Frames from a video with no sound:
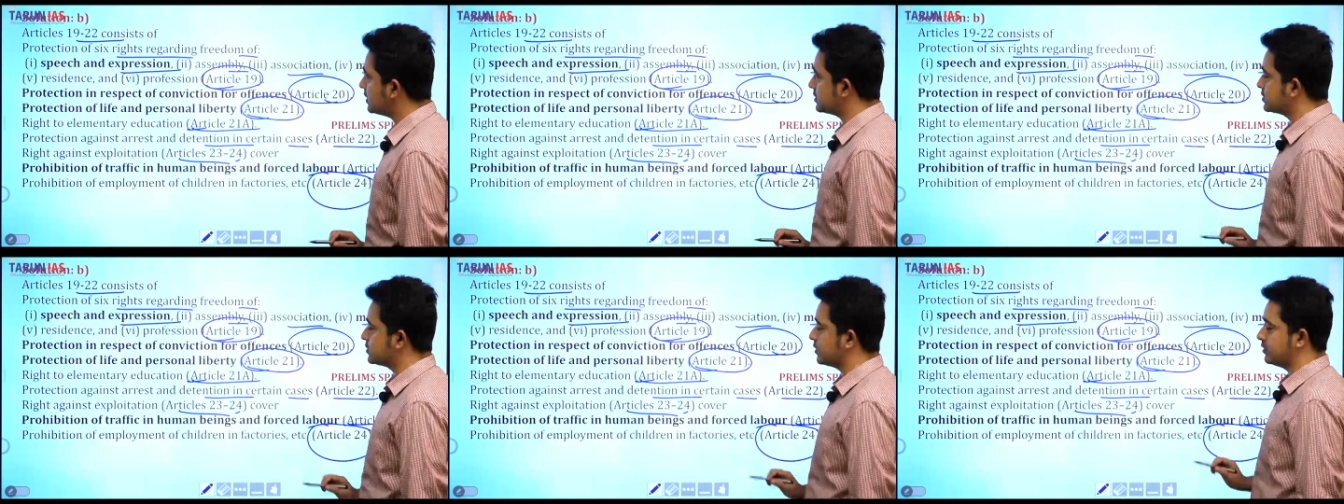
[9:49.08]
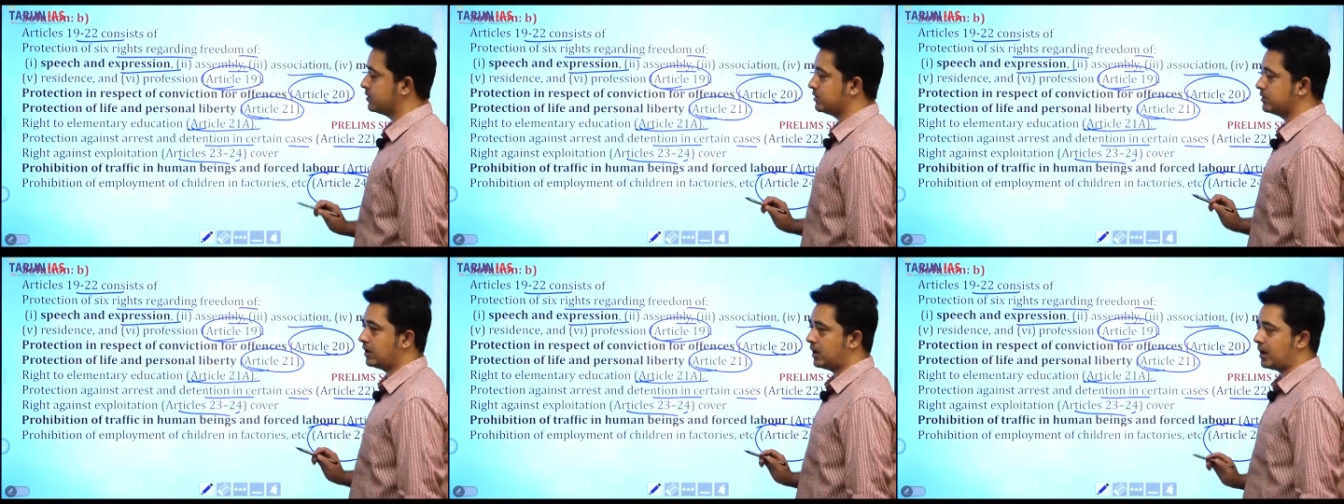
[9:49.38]
the, so
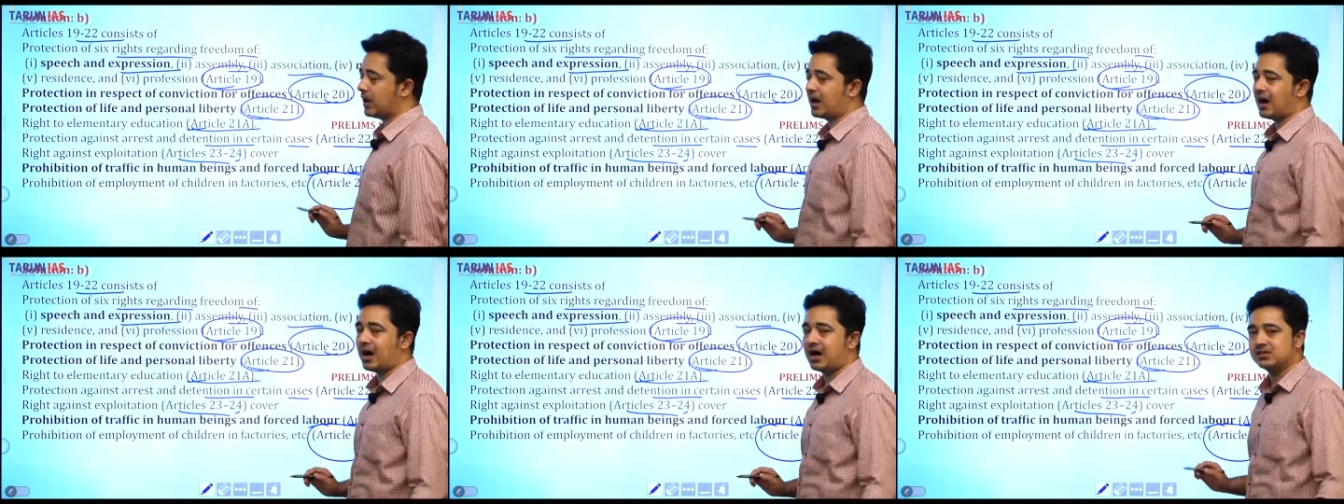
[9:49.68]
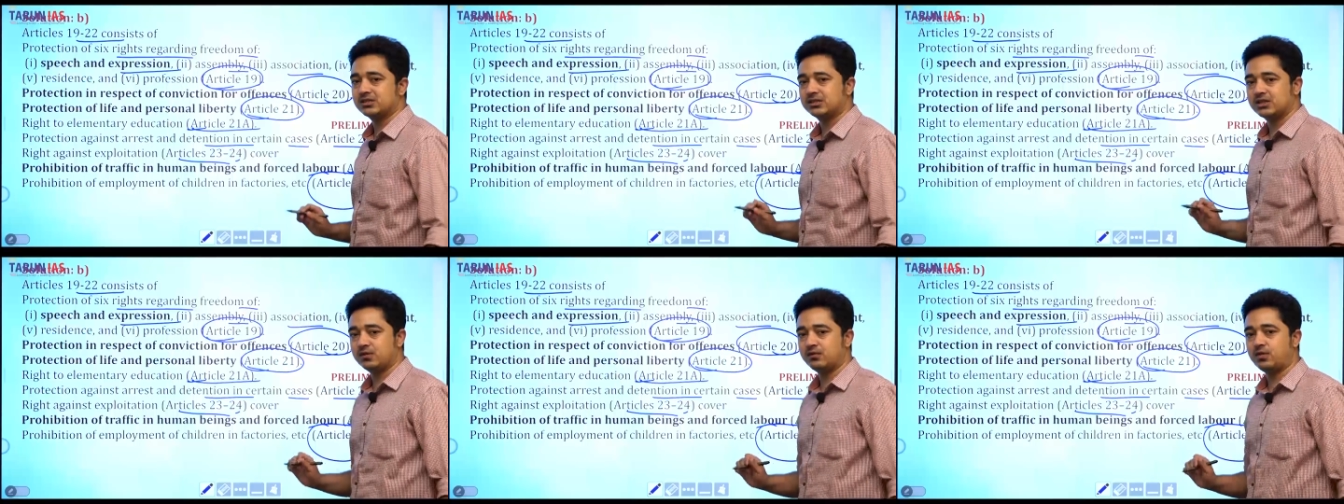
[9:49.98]
the
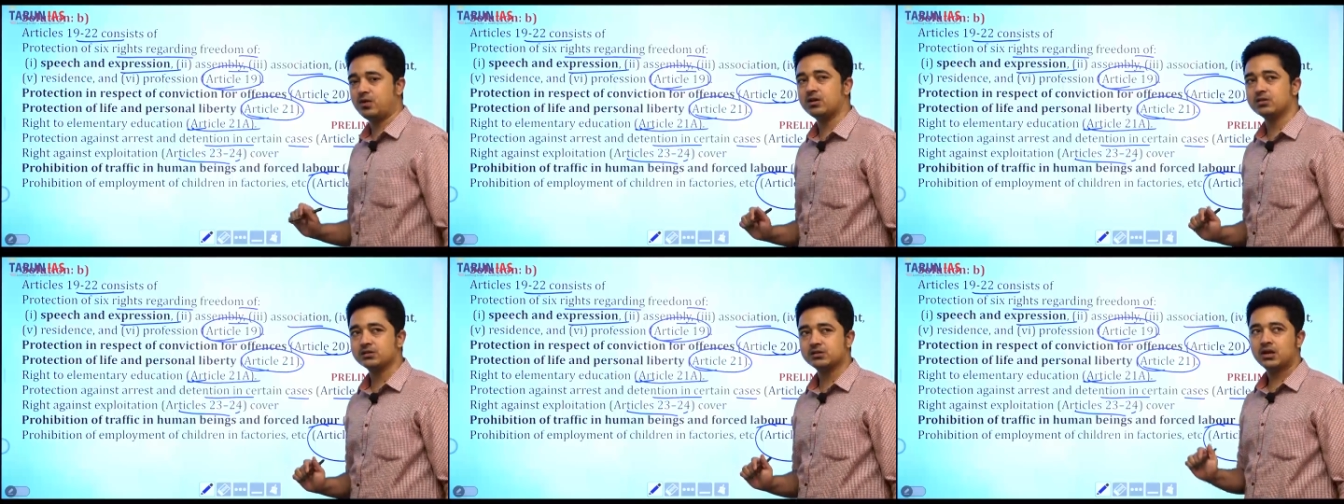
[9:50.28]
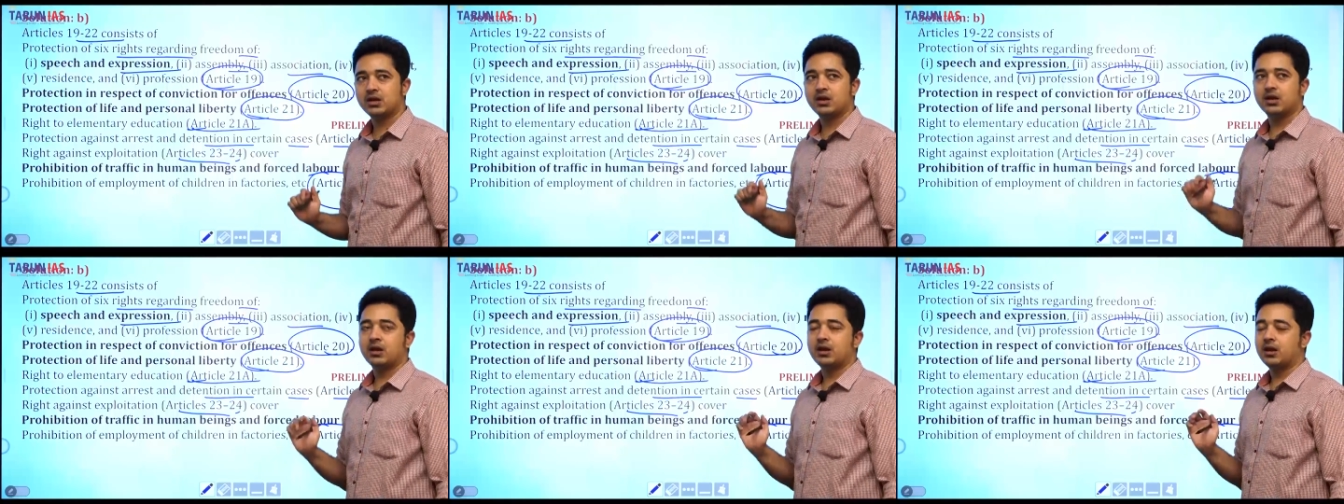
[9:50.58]
answer was
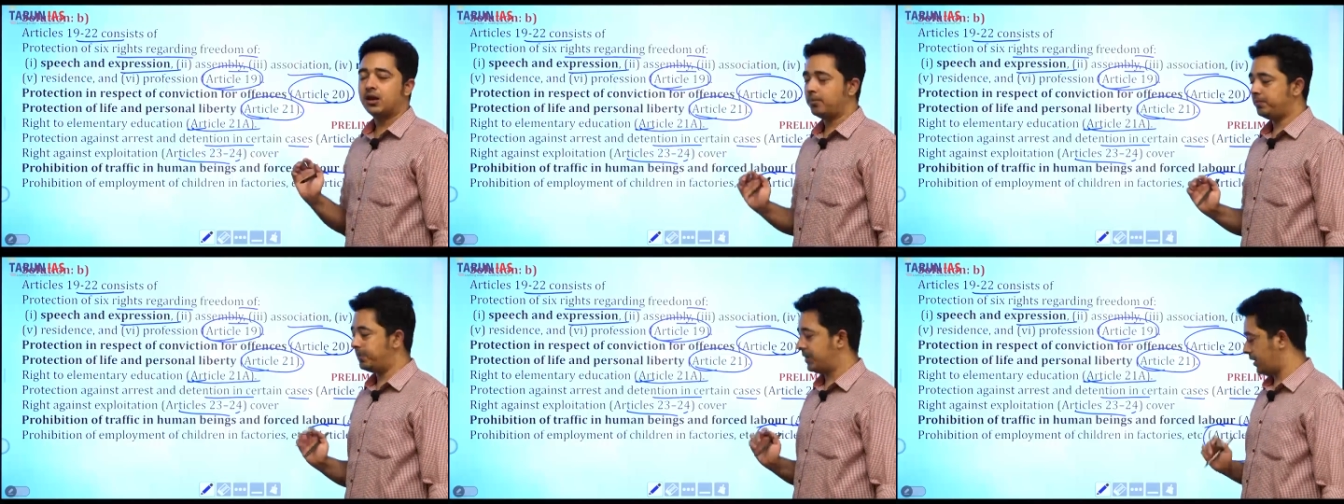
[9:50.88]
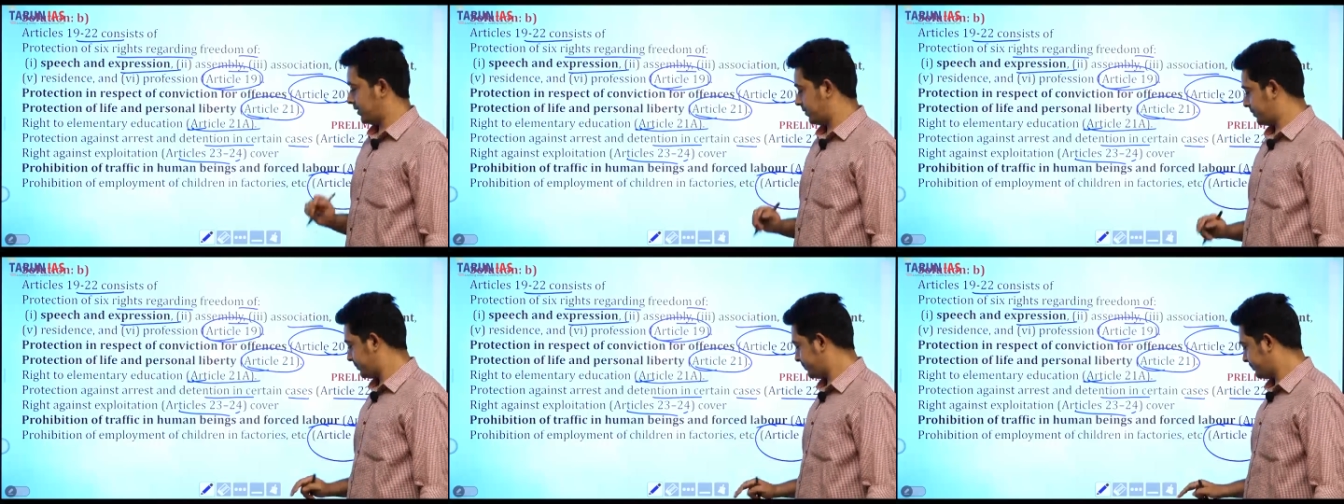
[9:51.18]

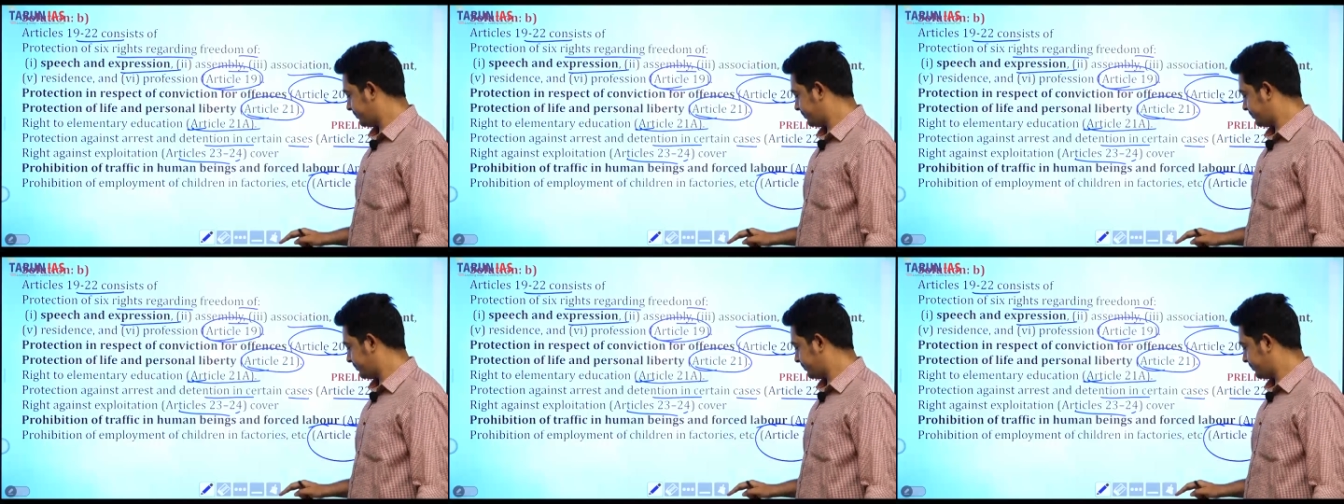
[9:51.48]
B.